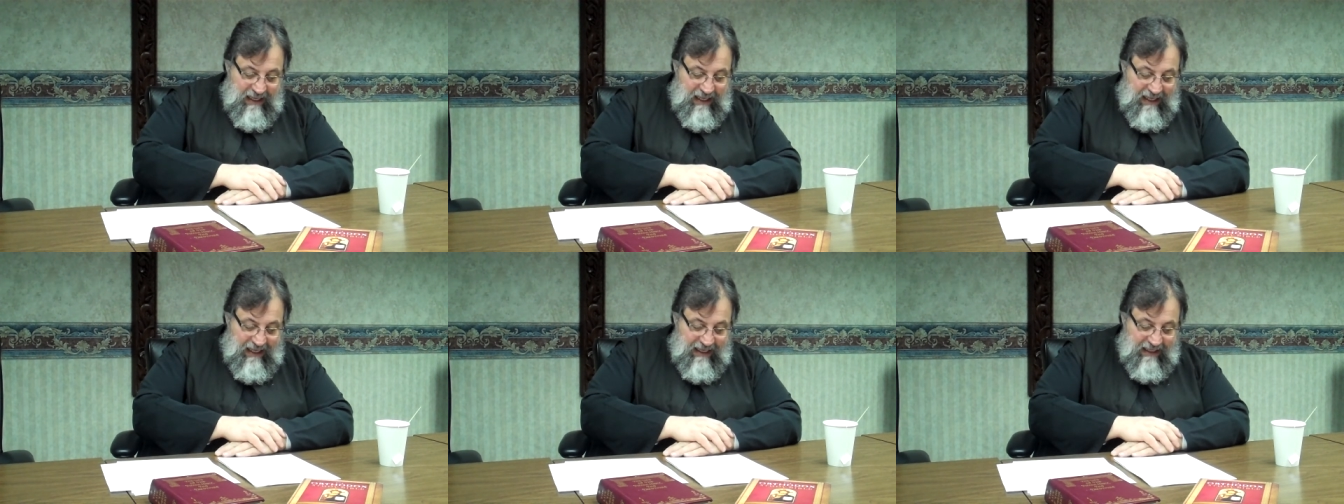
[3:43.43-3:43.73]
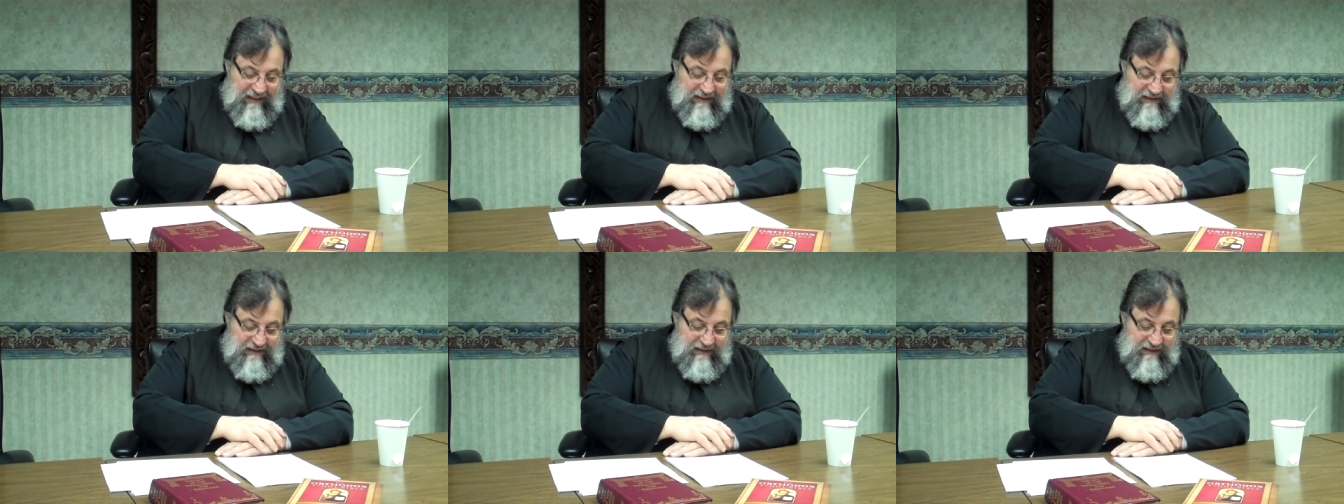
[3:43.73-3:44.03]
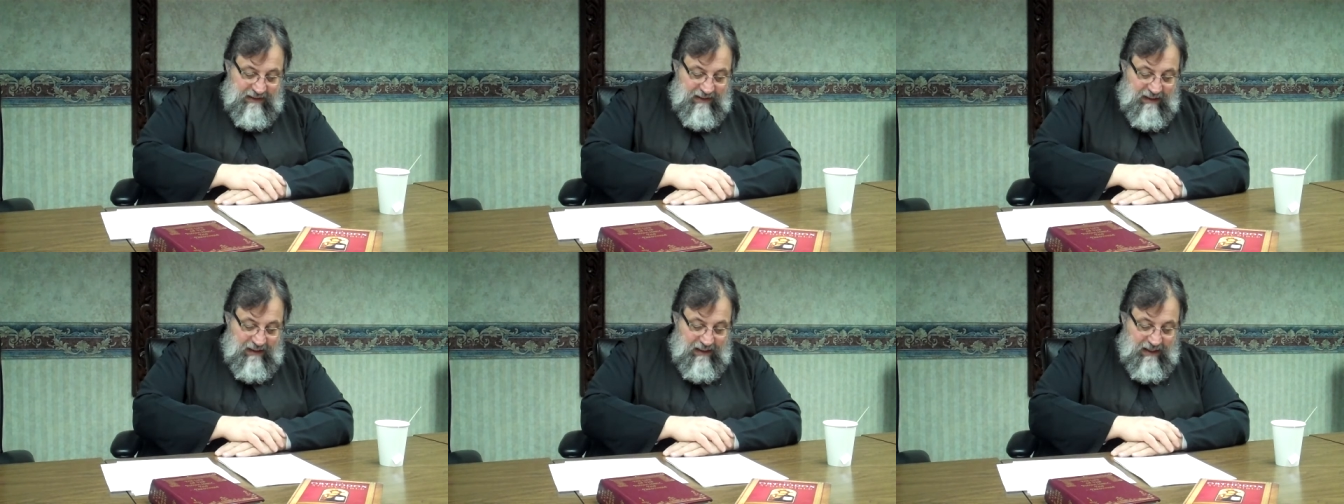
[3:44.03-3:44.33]
is
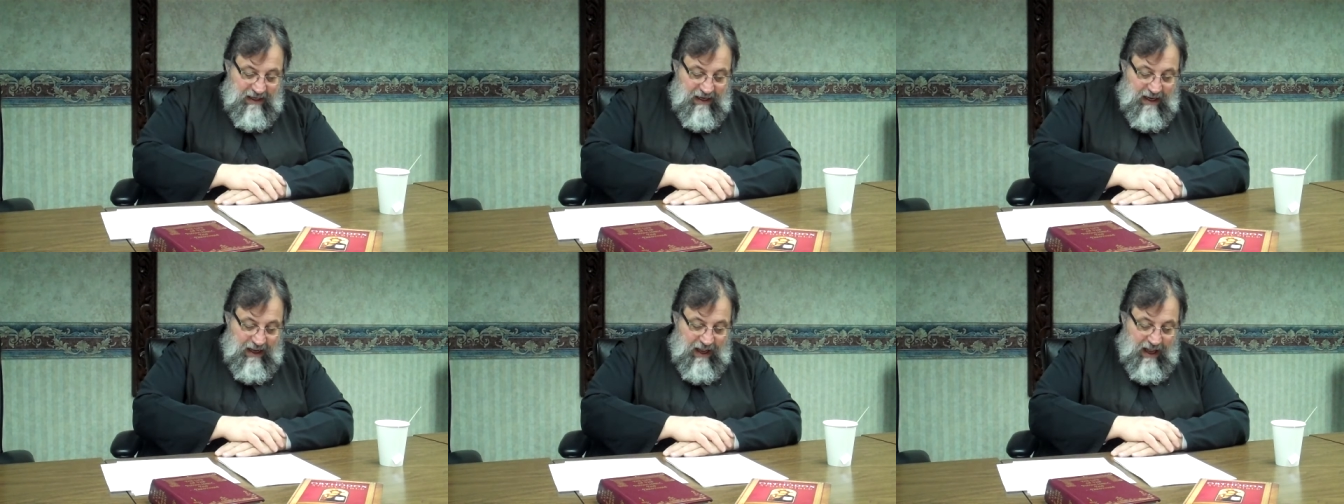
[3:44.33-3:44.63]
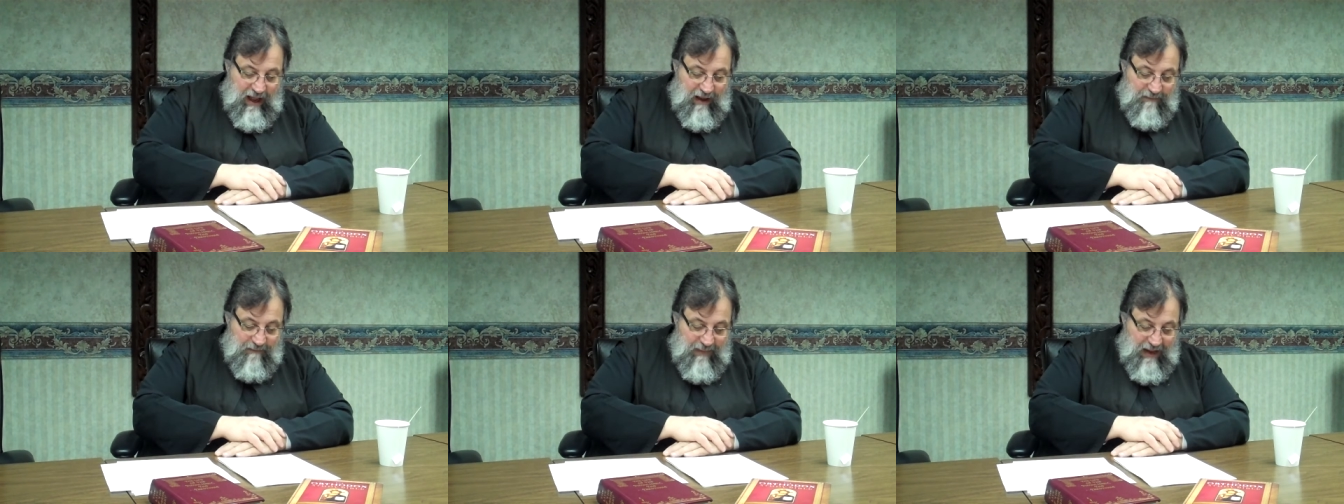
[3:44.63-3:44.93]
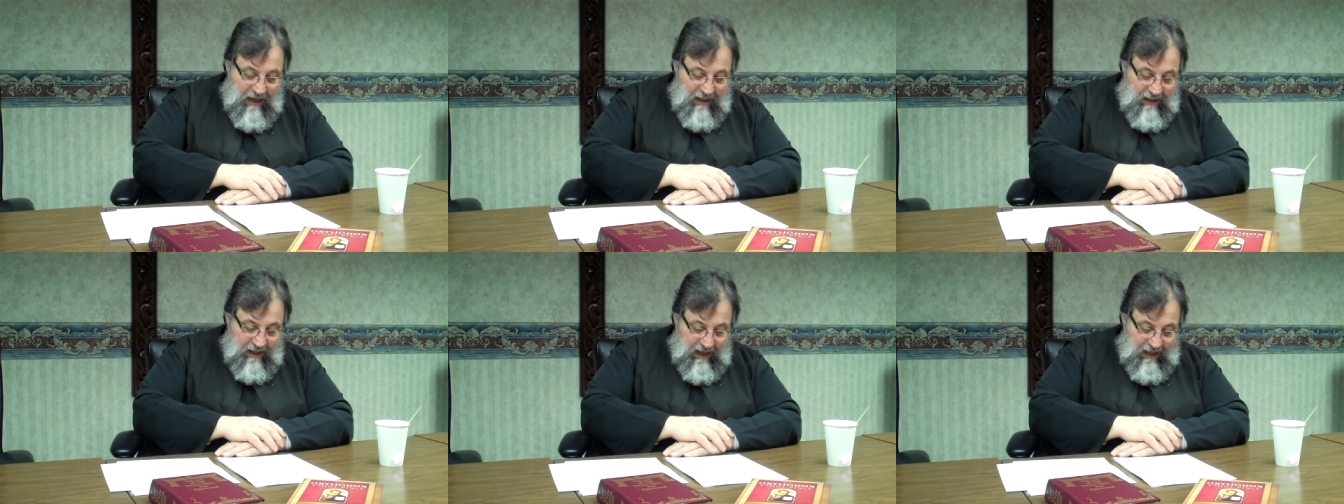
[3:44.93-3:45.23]

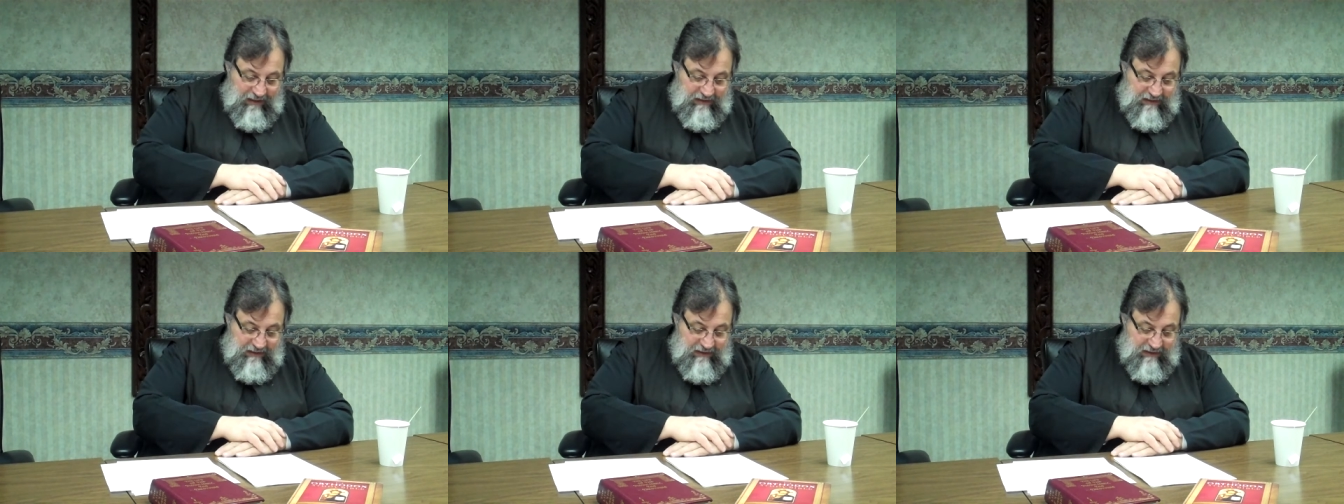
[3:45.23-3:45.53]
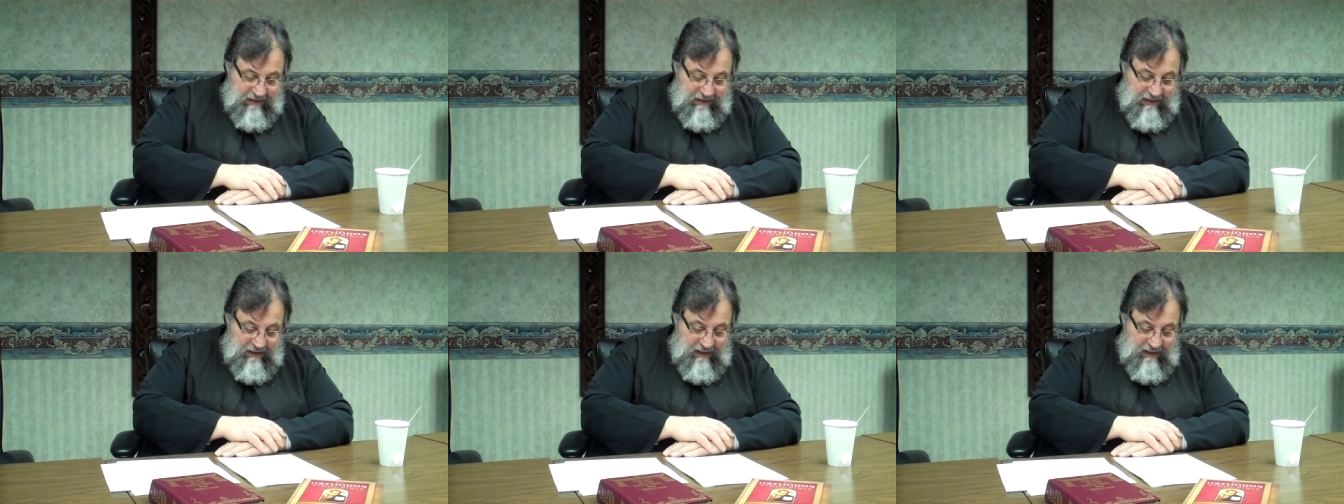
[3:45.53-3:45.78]
among us,